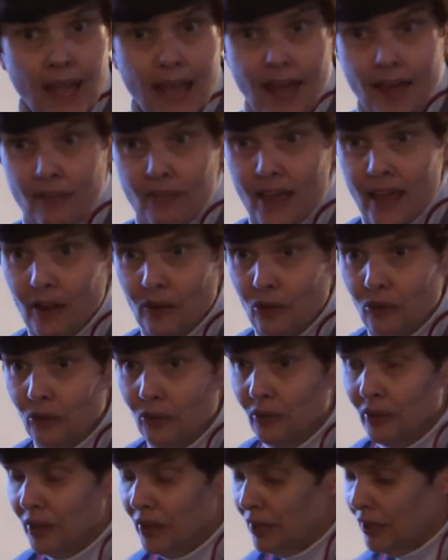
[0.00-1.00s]
And then a
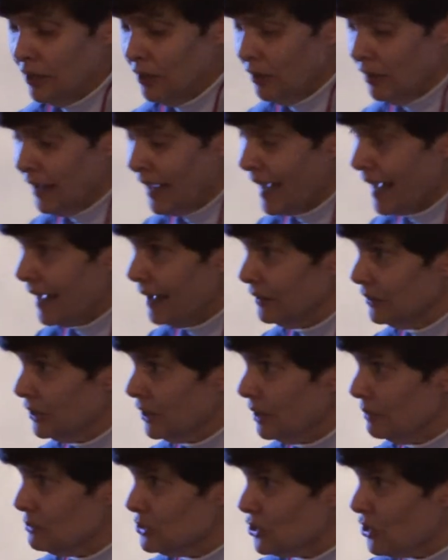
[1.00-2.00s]
little head
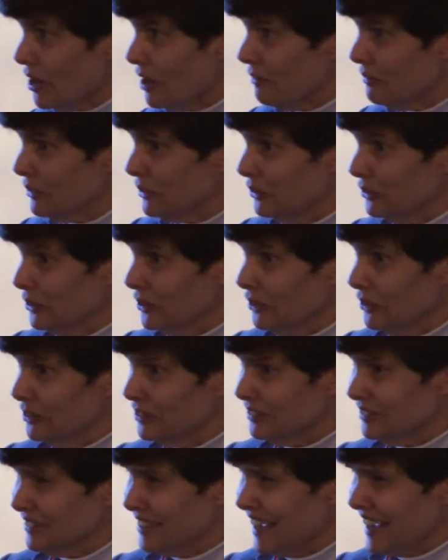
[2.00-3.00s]
comes off, and a little
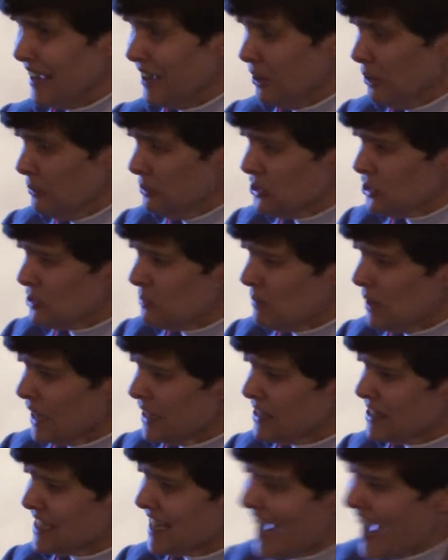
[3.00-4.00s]
tail, just
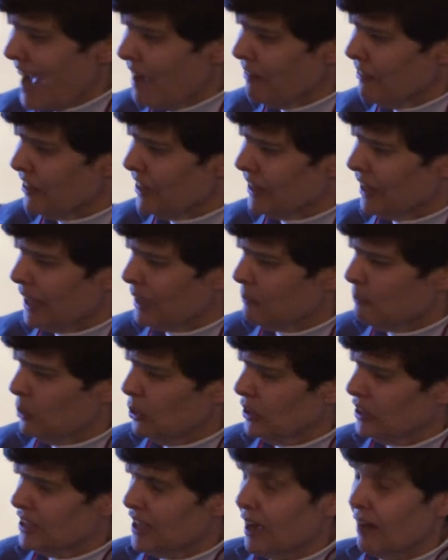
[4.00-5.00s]
like taffy, like
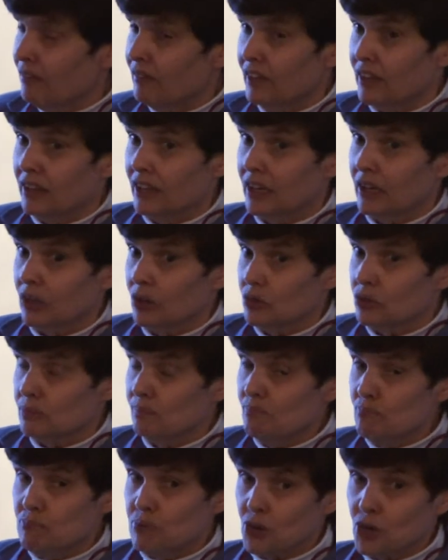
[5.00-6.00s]
pulling taffy, and then it goes
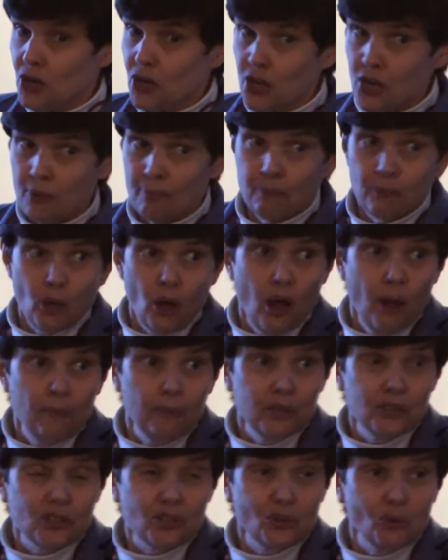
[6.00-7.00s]
burp,
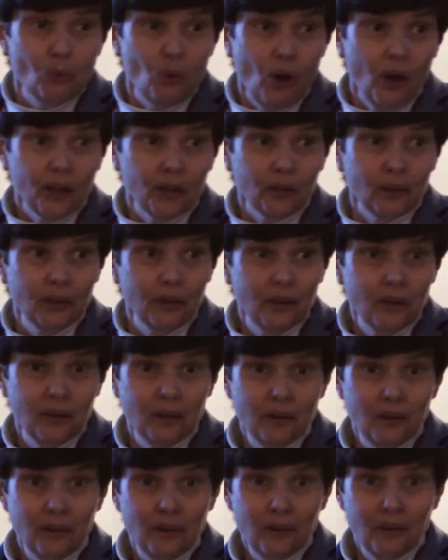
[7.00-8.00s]
up into the water
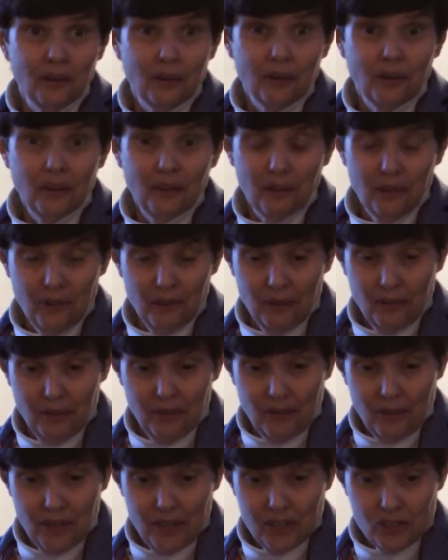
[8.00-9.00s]

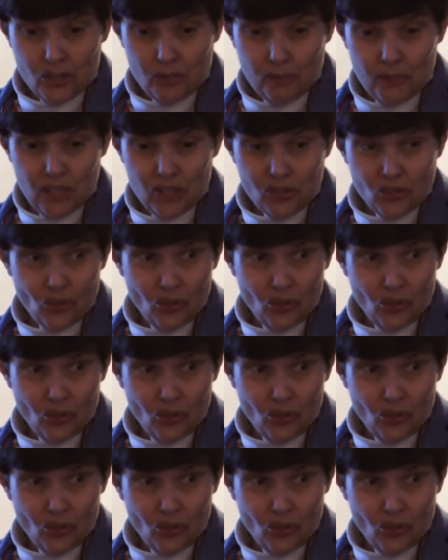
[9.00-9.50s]
and speeds